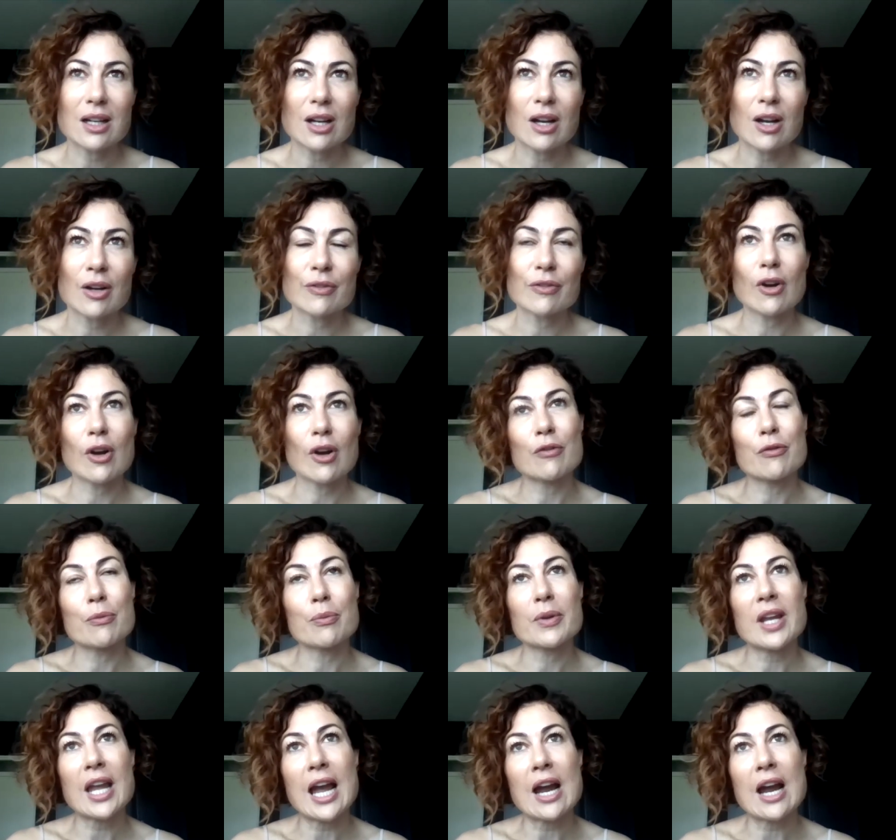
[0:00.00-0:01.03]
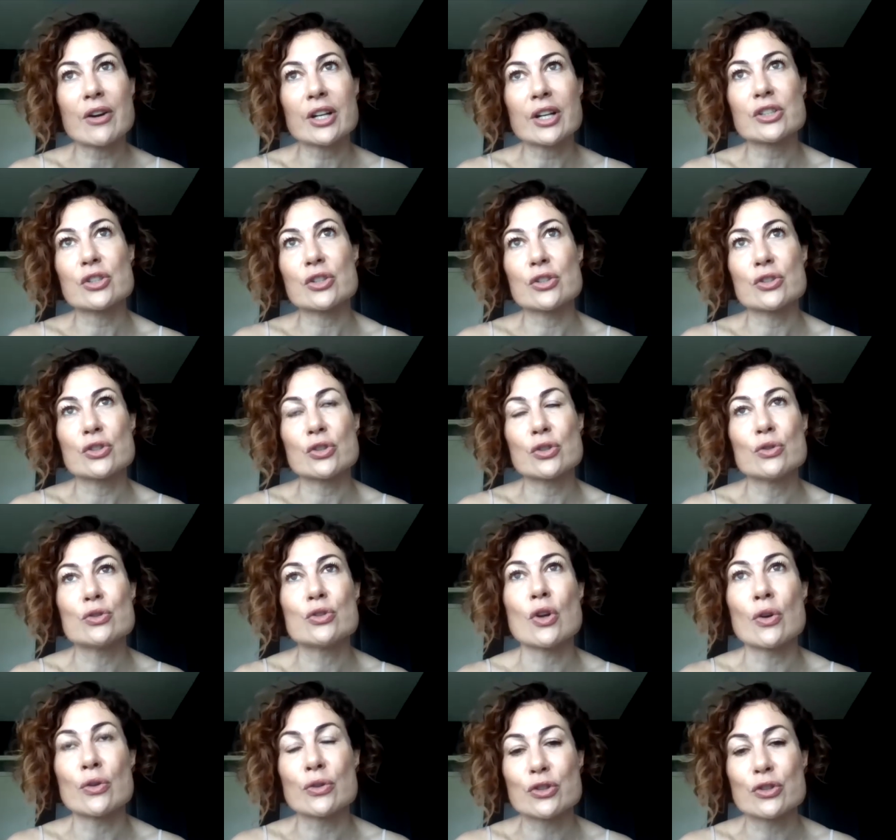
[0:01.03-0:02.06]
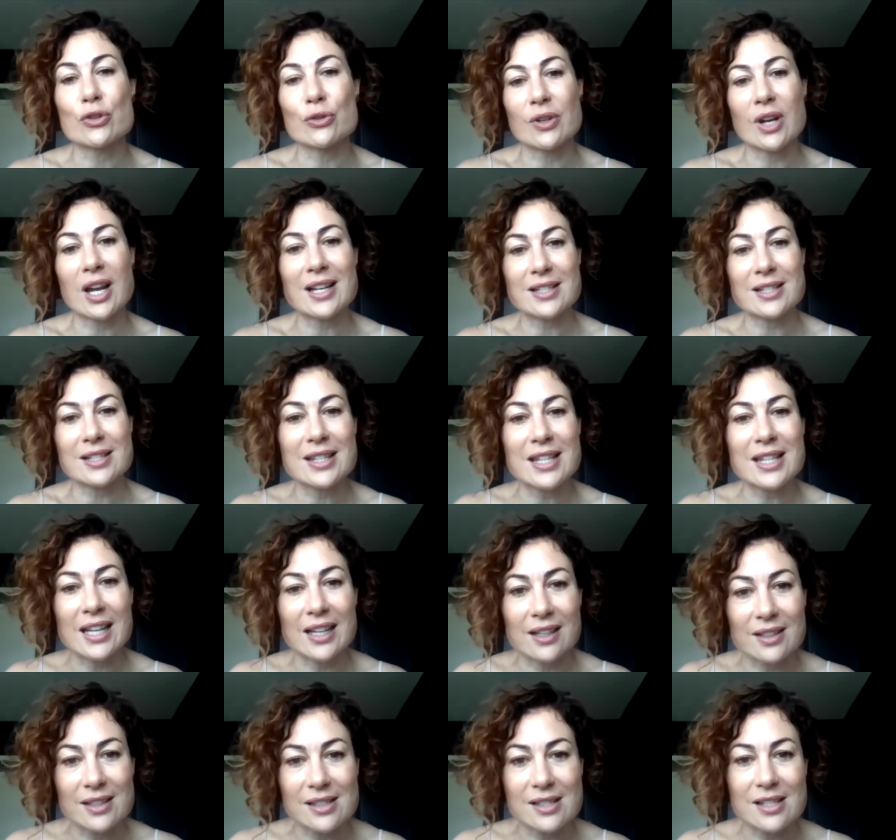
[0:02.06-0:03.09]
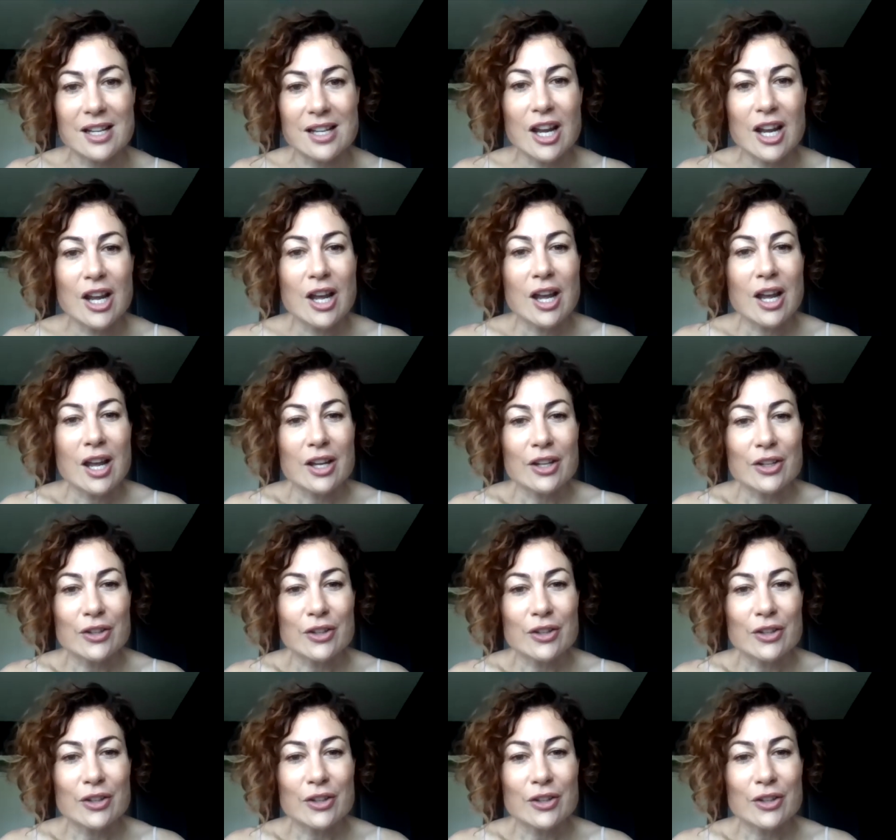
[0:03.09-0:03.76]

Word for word: of of characters who don't do nice things mm.